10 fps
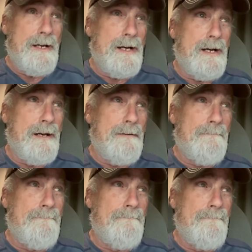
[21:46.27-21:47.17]
Um,
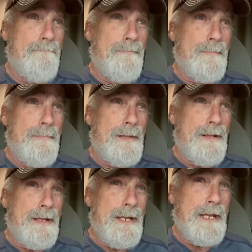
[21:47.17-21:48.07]

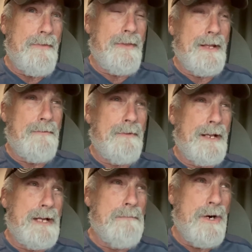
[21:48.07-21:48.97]
and then when
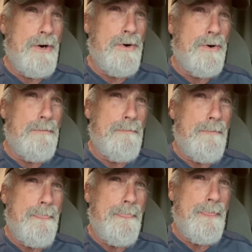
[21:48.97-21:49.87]
I come home,
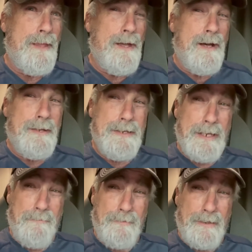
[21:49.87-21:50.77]

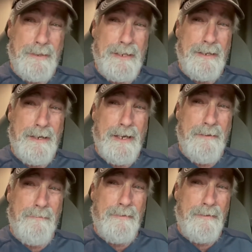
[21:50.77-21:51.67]
definitely
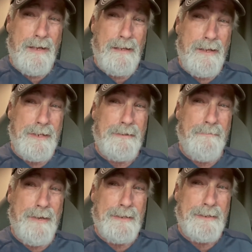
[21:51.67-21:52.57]
I'm, I like the
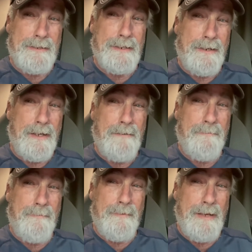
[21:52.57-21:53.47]
fact I get up
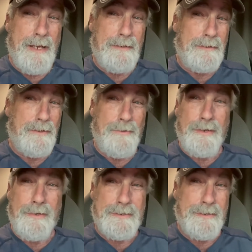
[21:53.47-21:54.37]
and go
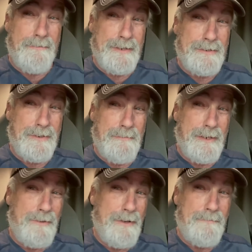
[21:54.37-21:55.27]
use the restroom. I
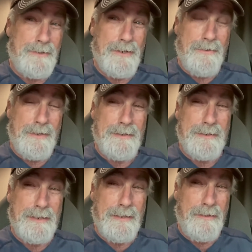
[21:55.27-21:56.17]
don't have to go in
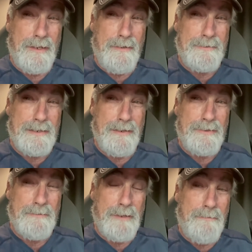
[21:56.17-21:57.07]
the Loves and
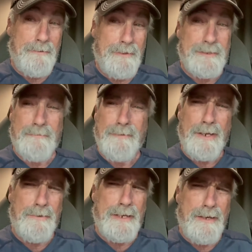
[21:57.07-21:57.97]
use a public restroom,
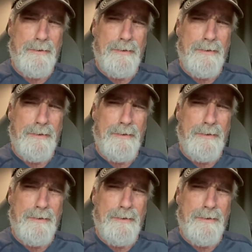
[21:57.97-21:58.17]
no doubt.